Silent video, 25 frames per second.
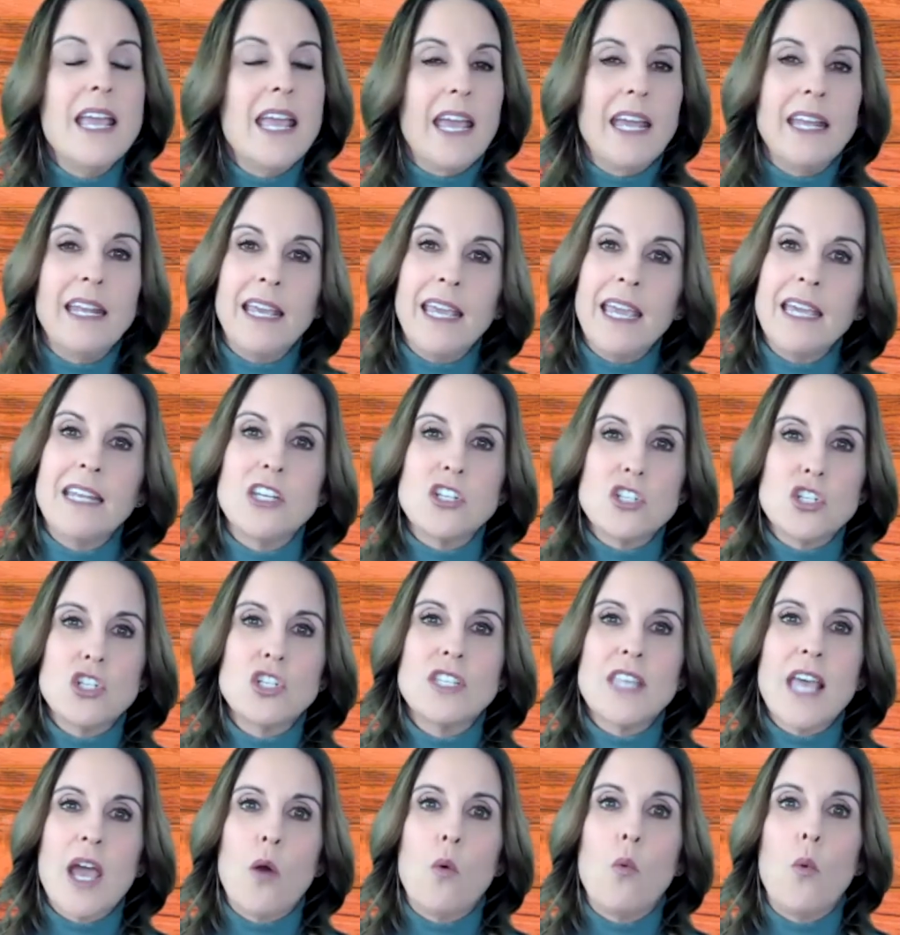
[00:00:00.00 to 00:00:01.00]
And again, it's just
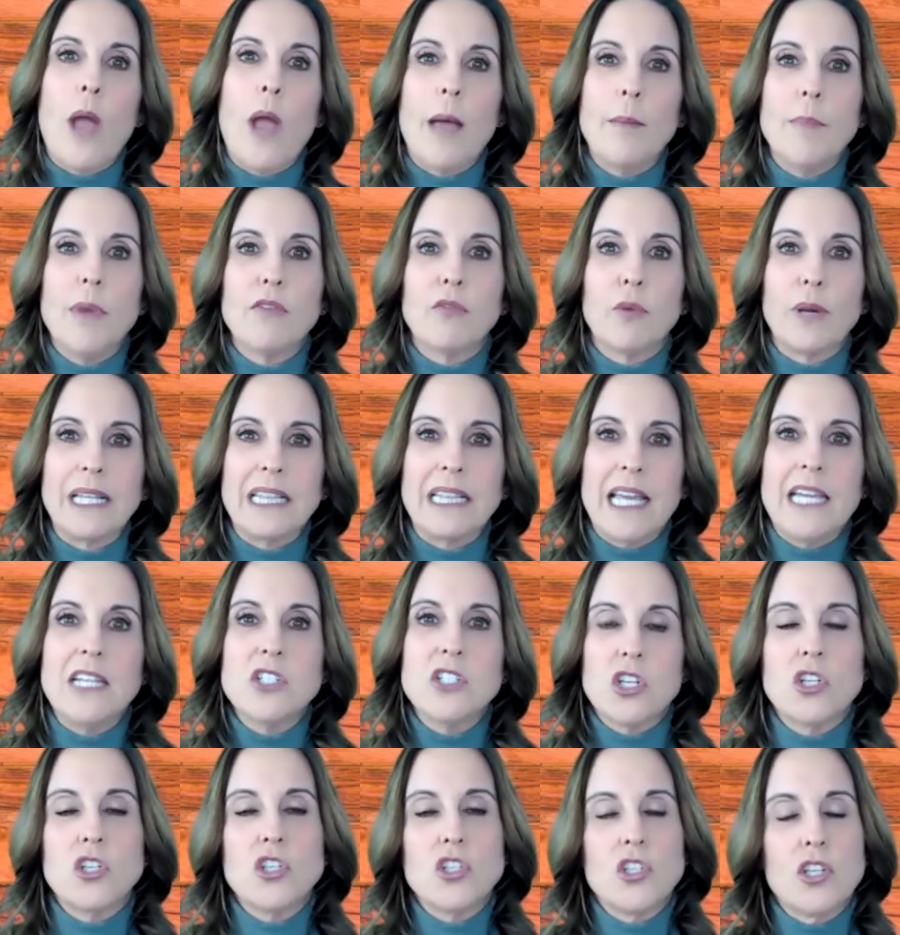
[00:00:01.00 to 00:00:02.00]
that web of
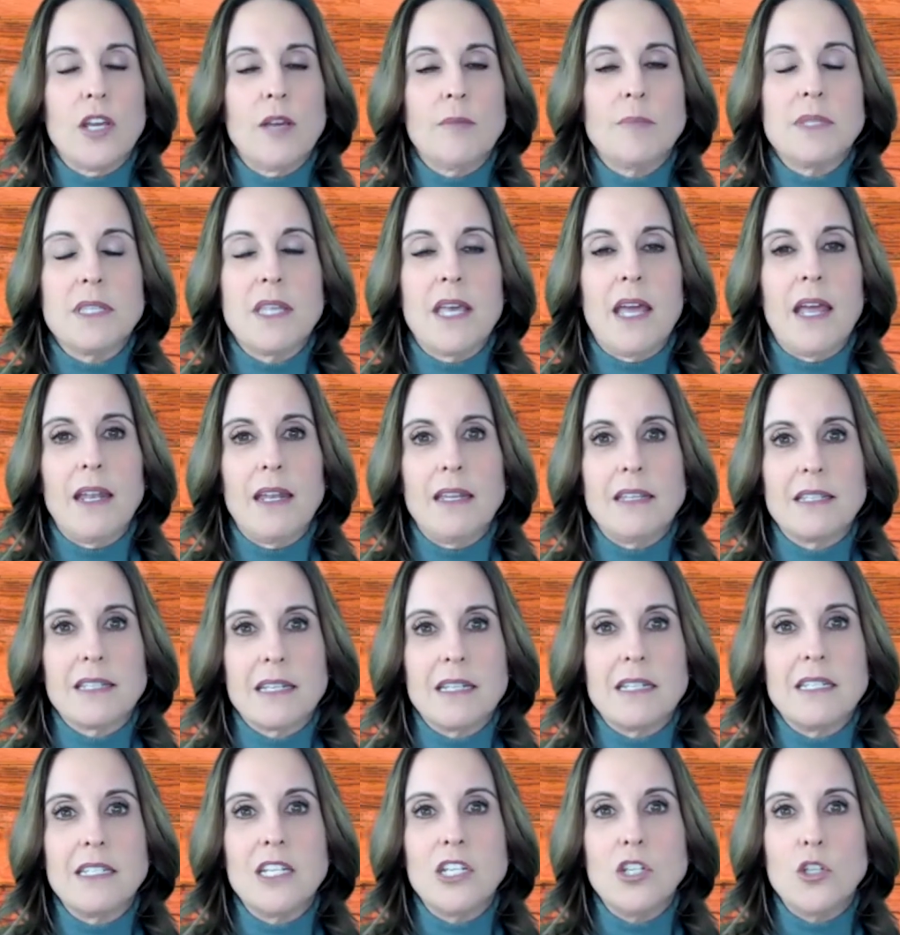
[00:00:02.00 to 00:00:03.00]
relationships that is
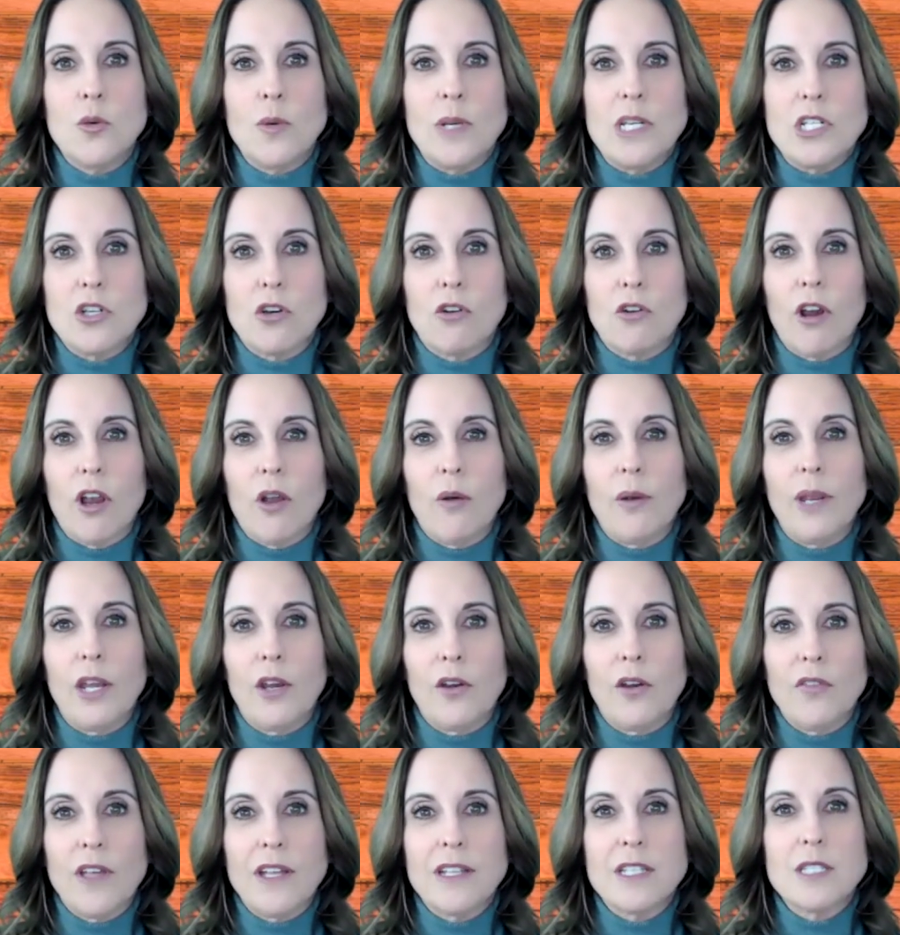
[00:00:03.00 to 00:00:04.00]
continuing to grow
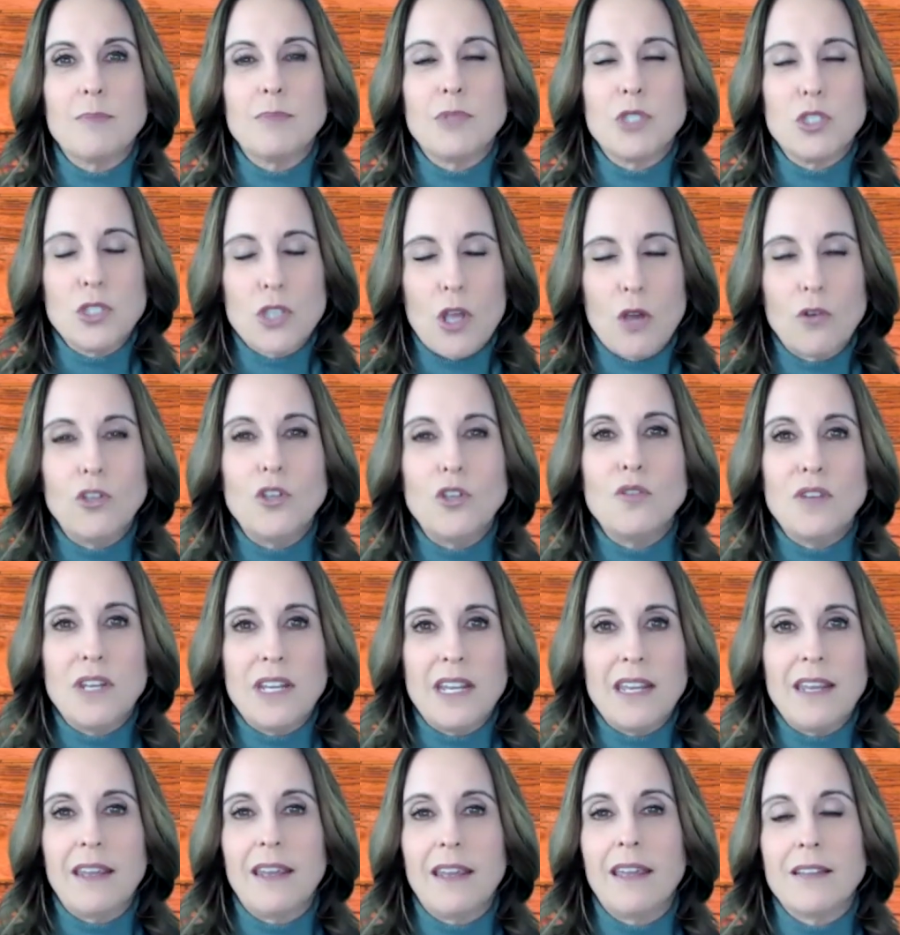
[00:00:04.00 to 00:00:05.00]
here. That's so
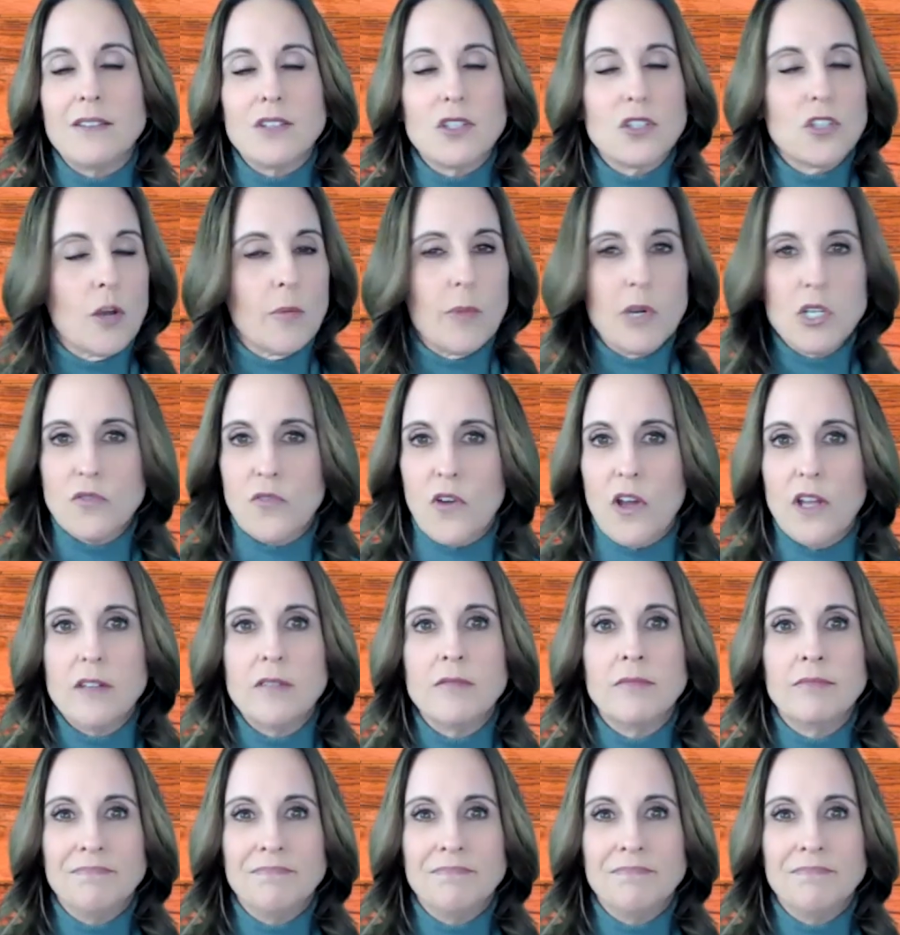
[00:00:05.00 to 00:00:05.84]
unique and so much fun.